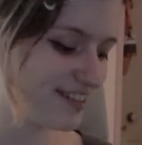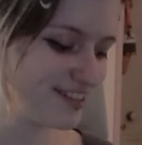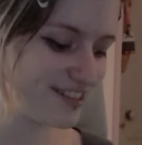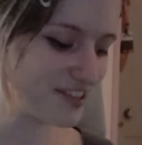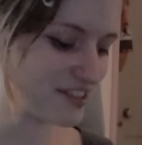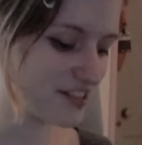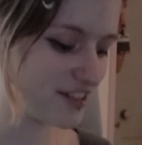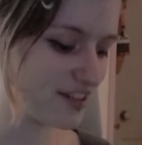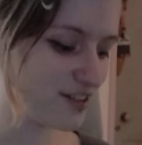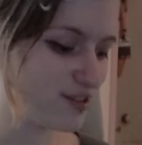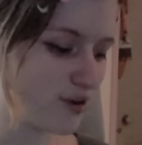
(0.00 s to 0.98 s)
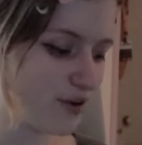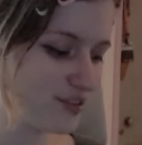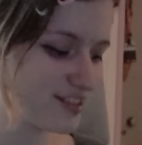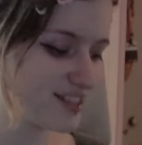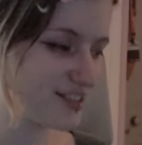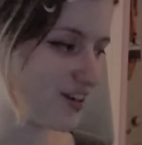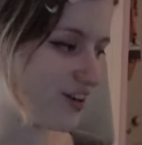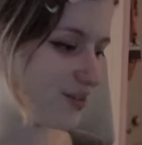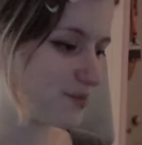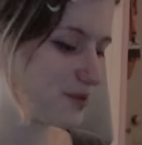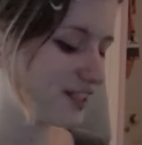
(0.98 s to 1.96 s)
just
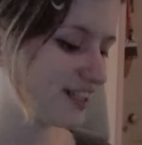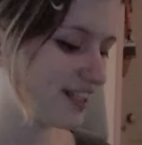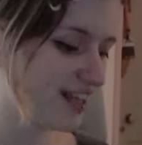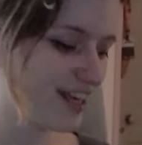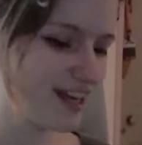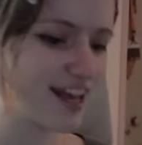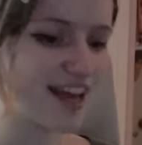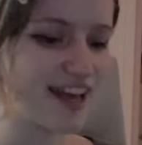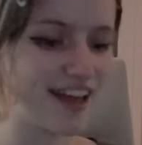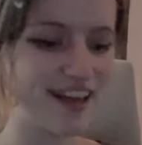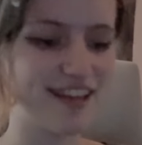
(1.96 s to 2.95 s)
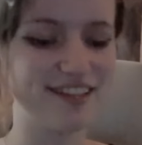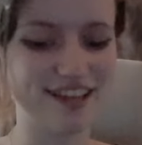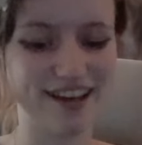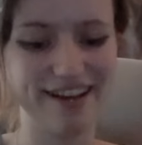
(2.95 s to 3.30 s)
non-stop, and